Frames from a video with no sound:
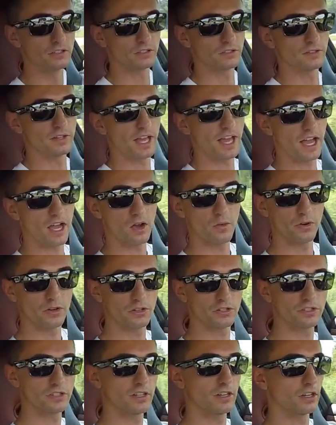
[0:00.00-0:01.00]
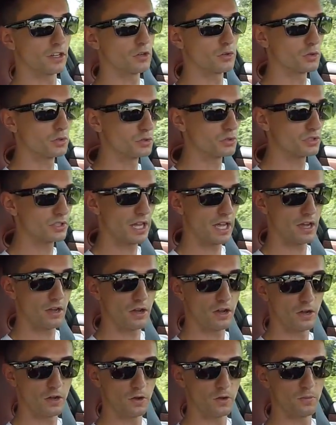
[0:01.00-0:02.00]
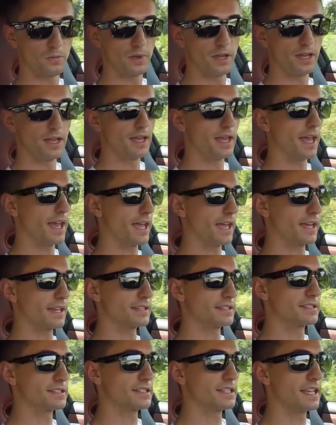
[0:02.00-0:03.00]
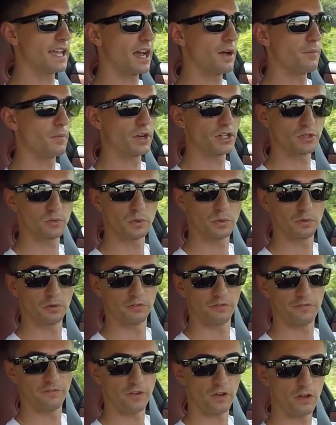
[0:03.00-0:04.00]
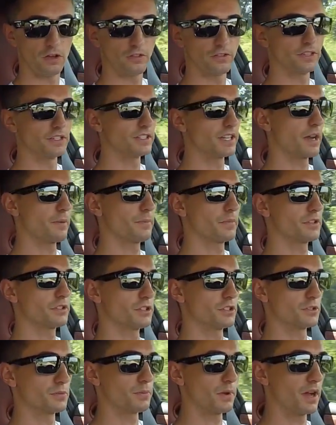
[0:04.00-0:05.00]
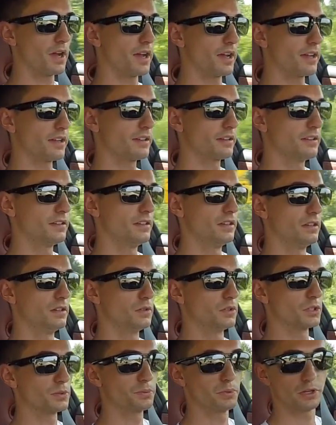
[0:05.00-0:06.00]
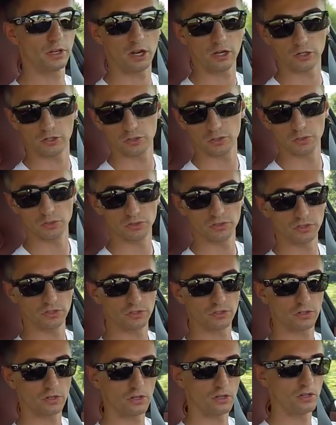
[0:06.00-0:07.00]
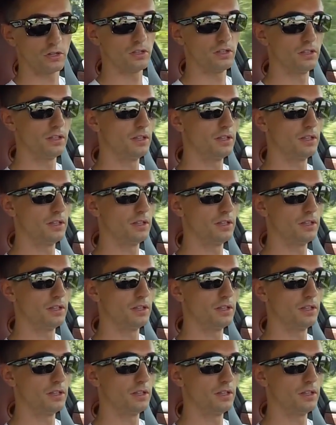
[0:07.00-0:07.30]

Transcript: So now we're just gonna cruise now home and see how much we will fall the temperatures by. Just put on cruise control.